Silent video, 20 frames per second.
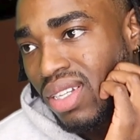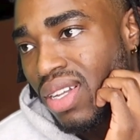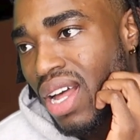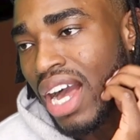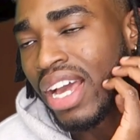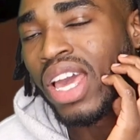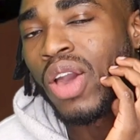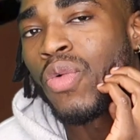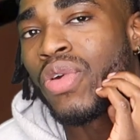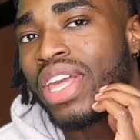
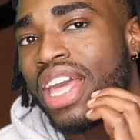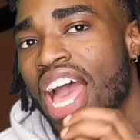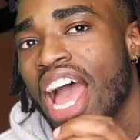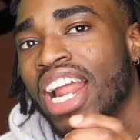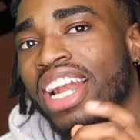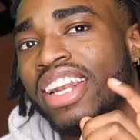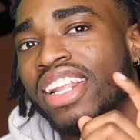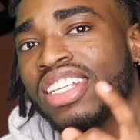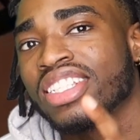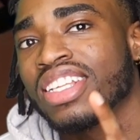okay, we
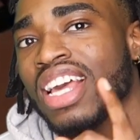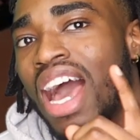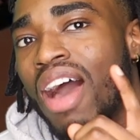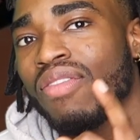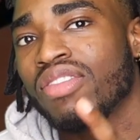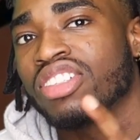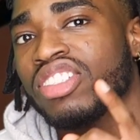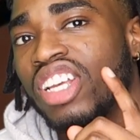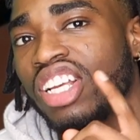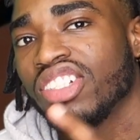had this
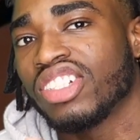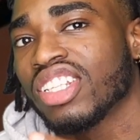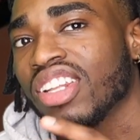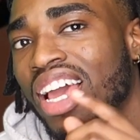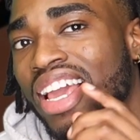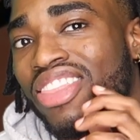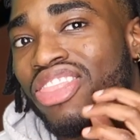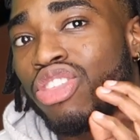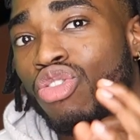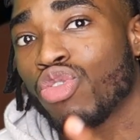conversation
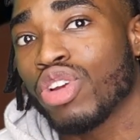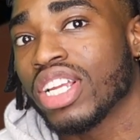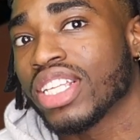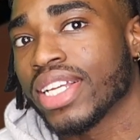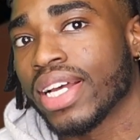like 3